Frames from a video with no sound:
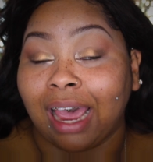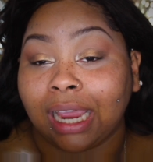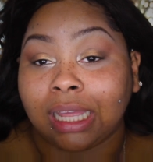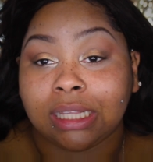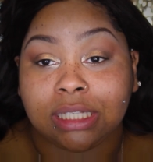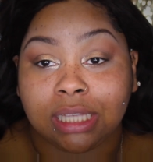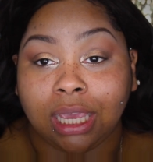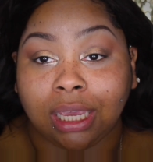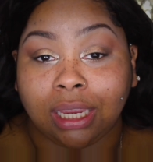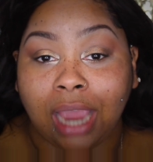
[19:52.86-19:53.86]
I can
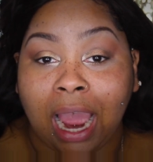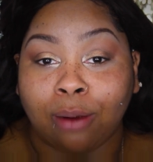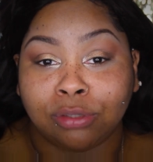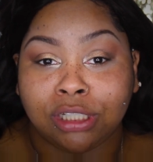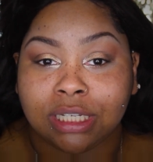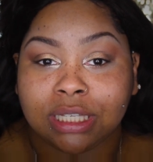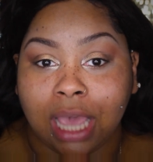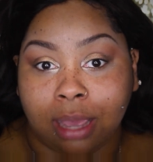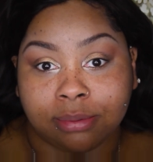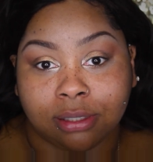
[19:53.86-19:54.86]
say I was
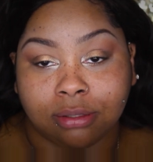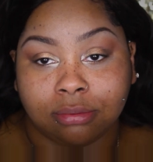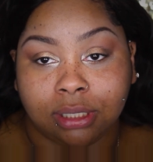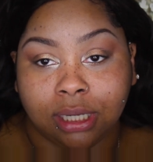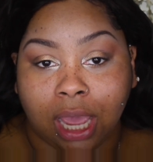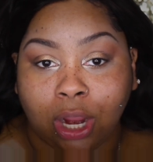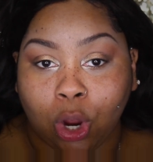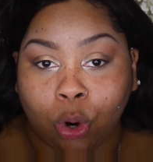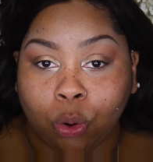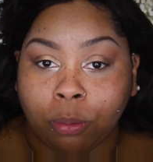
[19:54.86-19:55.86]
just absolutely like,
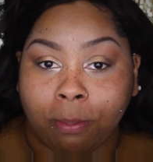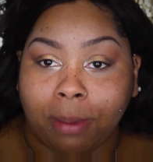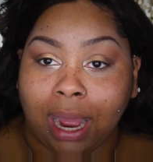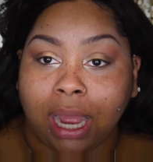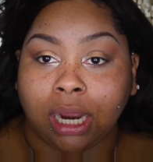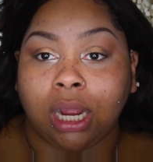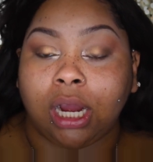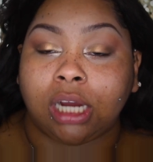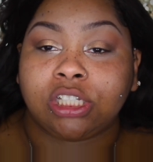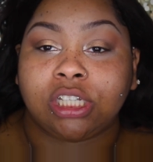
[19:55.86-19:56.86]
oh my
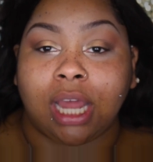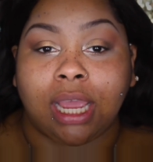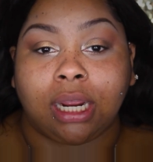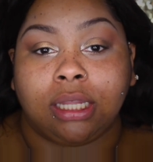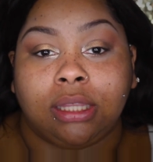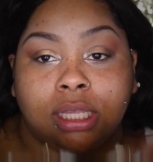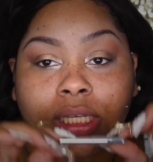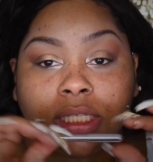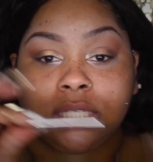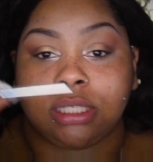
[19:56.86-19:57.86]
gosh, like
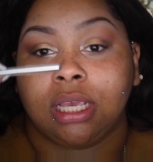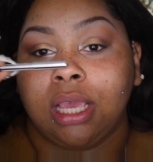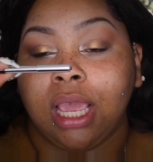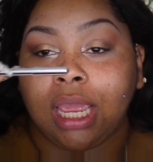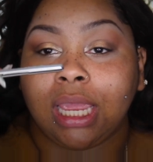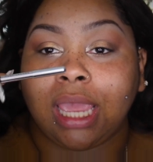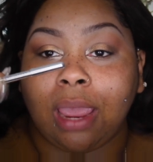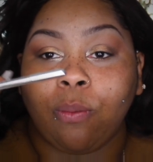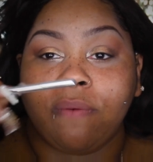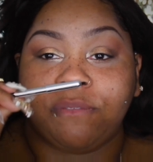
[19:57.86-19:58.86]
this. It
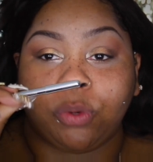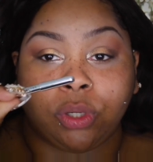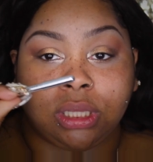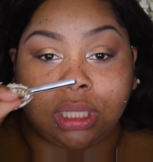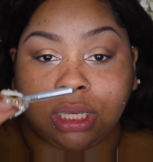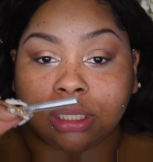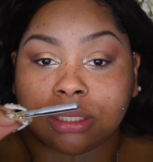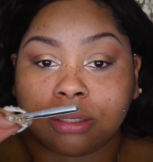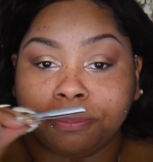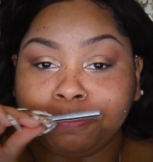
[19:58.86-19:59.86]
came with 4
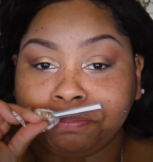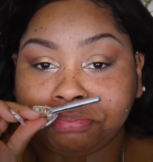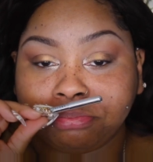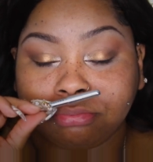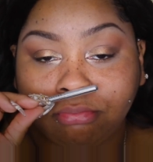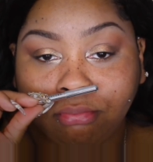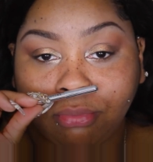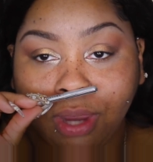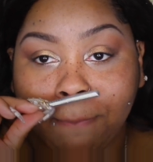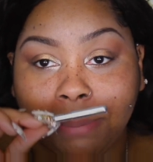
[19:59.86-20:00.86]
things,
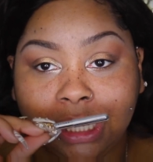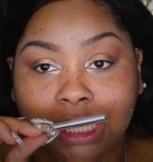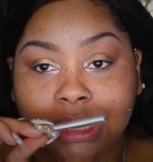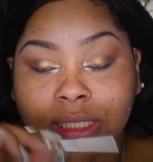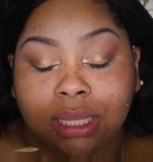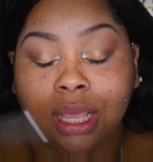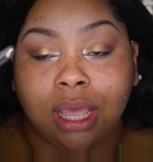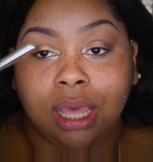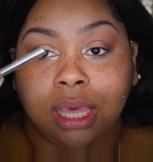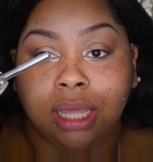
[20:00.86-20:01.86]
but
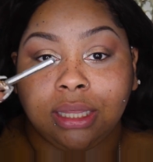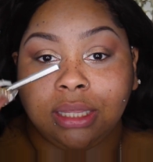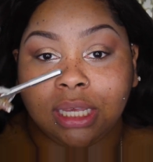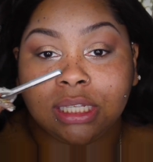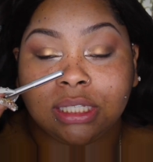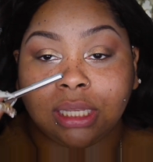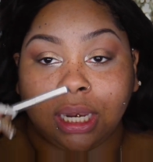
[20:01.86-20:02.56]
this